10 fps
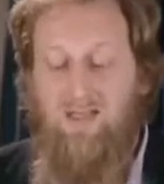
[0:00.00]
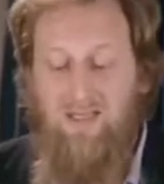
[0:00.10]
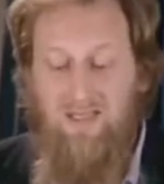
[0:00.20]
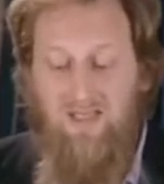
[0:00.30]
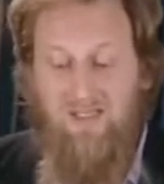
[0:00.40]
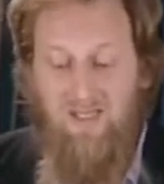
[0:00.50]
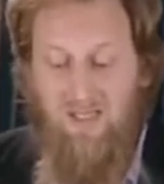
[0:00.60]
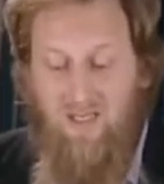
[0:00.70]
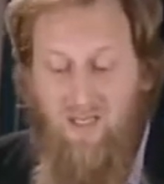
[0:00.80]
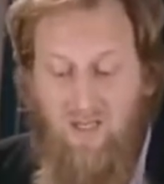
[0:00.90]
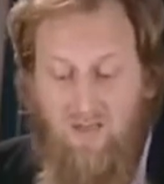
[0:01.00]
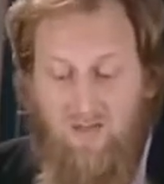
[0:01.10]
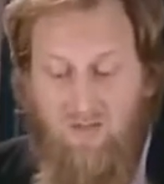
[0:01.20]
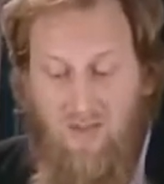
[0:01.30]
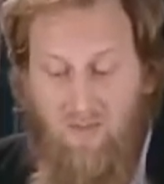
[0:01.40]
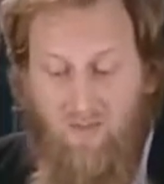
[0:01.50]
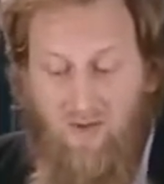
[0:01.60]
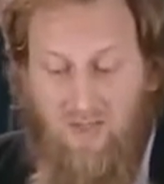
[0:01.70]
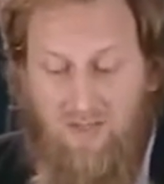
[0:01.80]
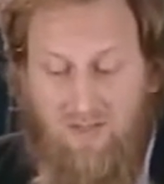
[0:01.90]
easy to
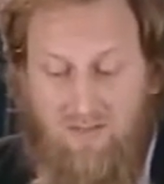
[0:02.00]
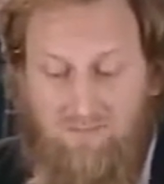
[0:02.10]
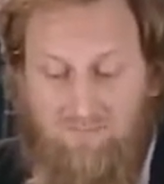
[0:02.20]
memorize.